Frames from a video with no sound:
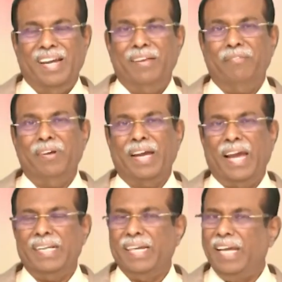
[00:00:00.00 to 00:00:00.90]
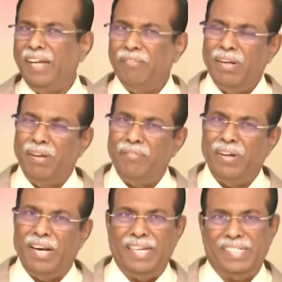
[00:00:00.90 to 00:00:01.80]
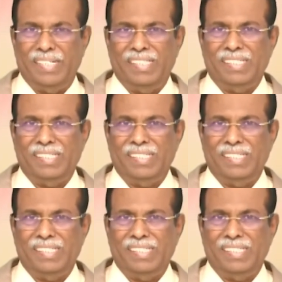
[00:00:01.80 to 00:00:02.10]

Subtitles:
And if you hate any one of your relations,